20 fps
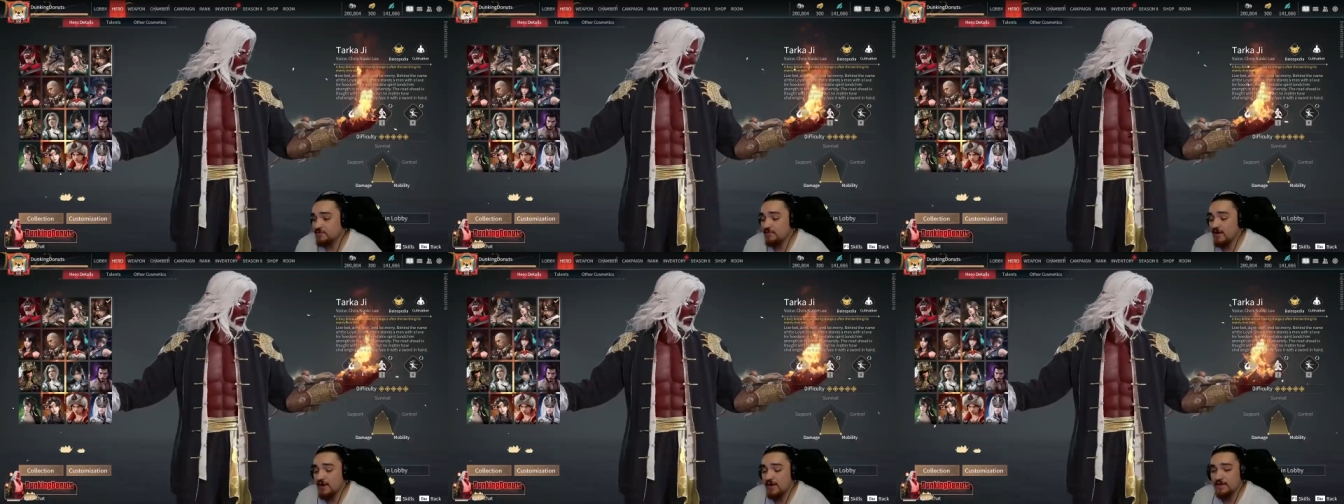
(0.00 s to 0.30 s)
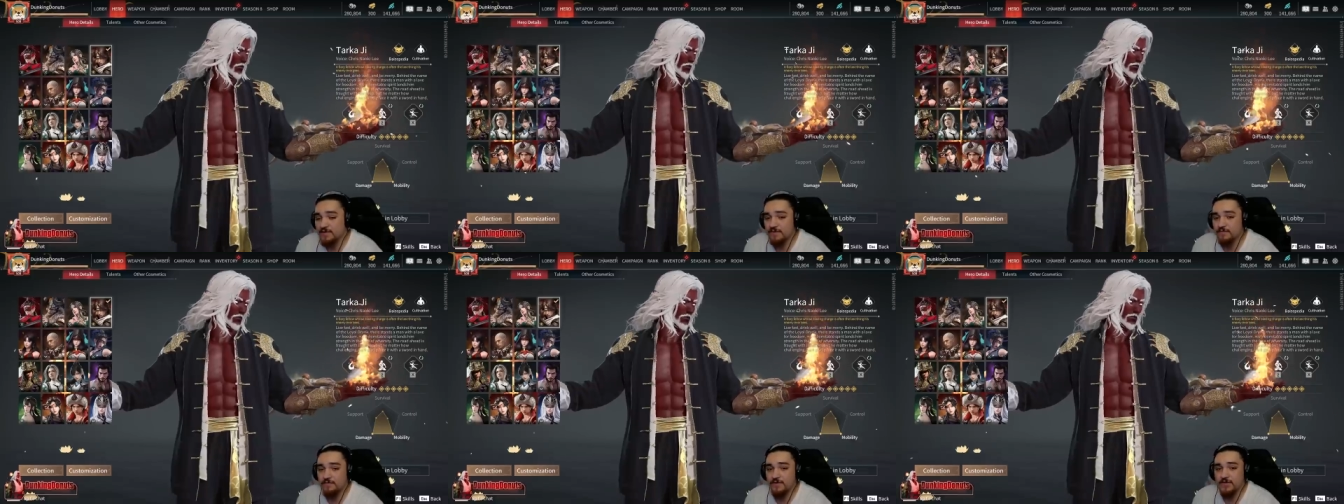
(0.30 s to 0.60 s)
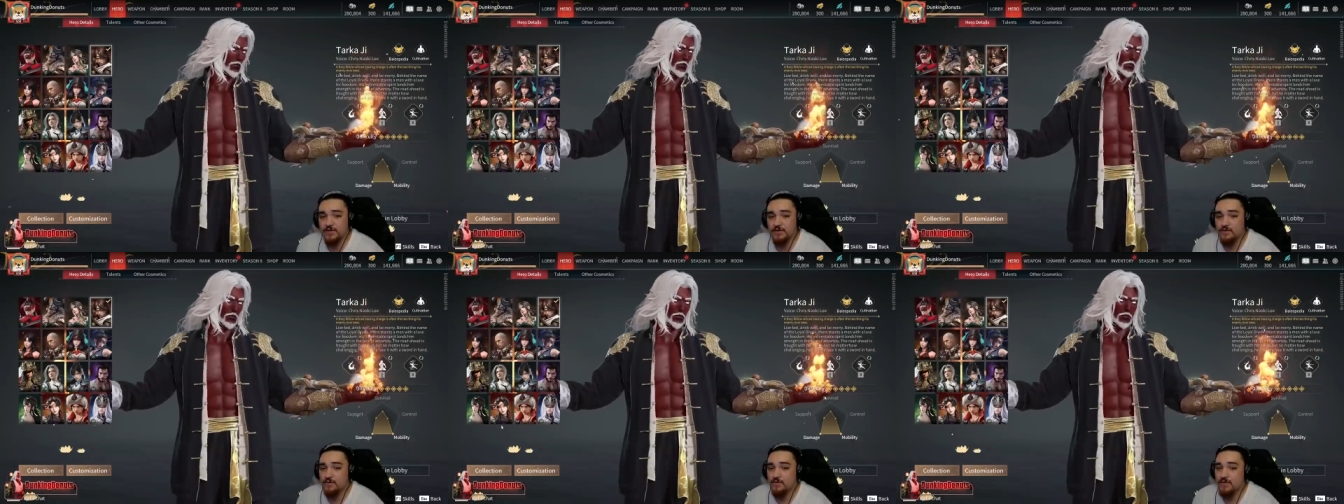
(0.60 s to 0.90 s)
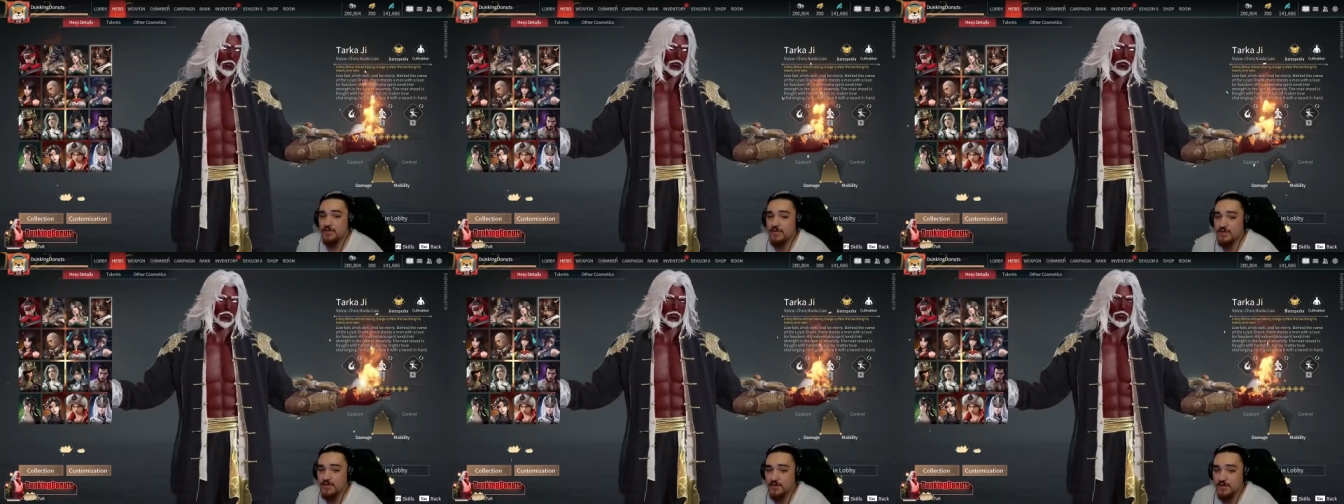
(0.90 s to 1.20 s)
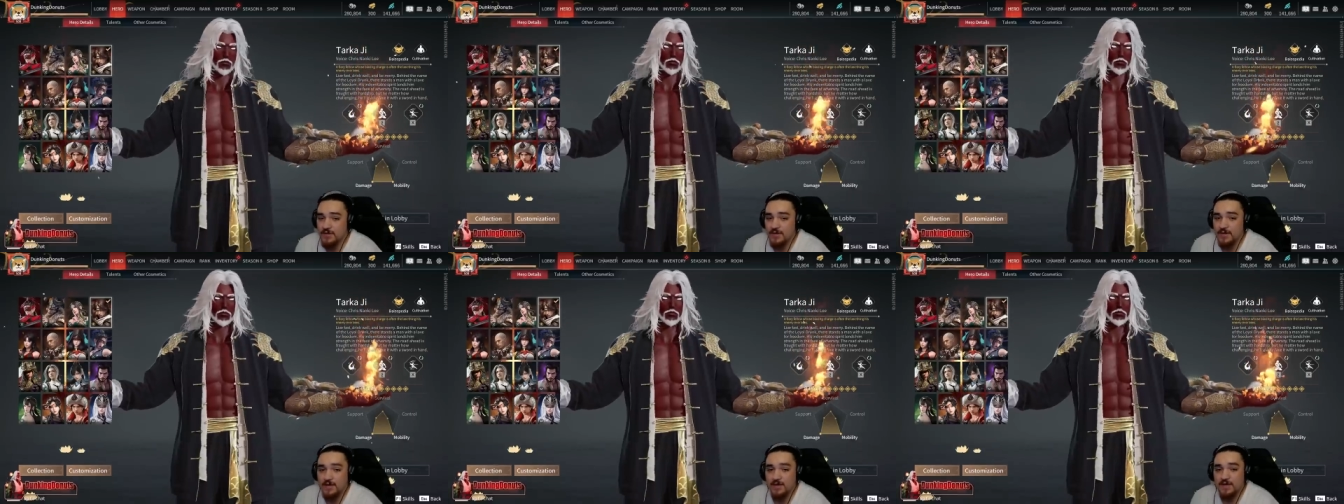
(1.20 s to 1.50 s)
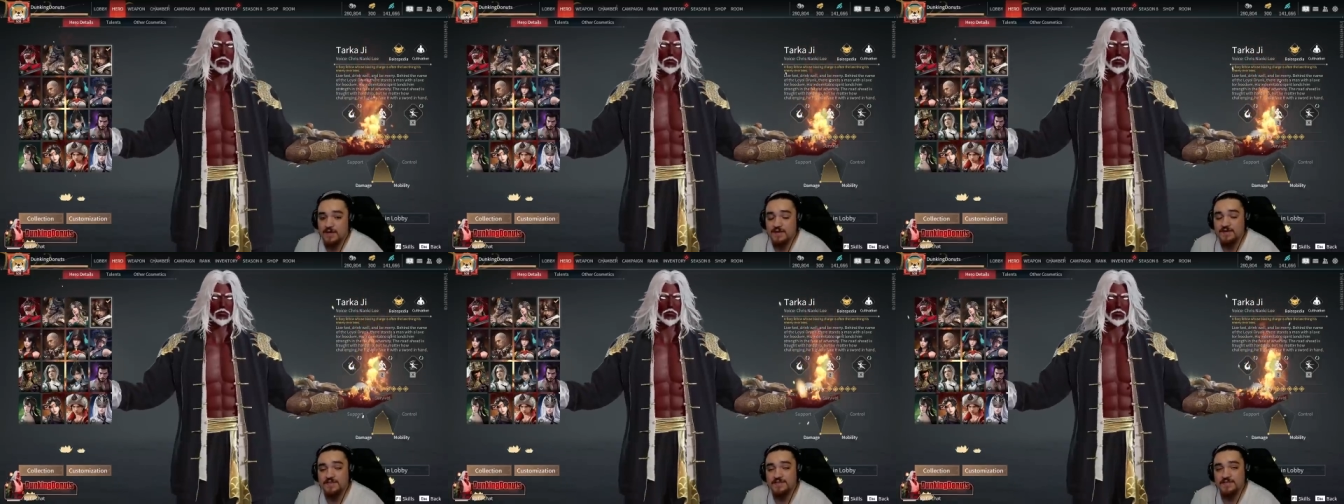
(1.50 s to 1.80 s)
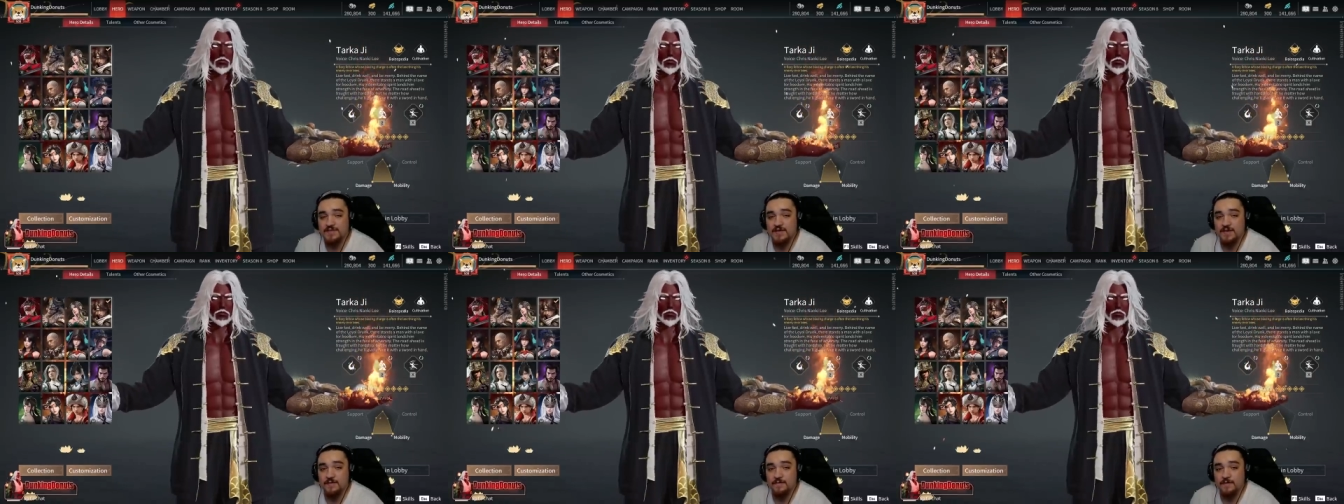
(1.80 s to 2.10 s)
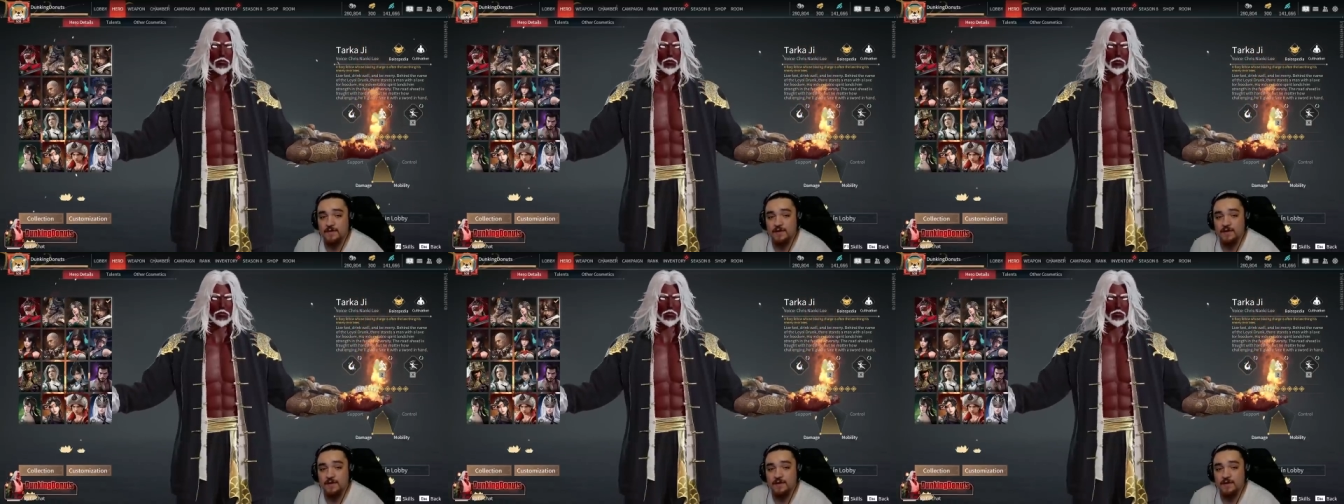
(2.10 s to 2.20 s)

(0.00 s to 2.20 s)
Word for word: relatively unique and doesn't have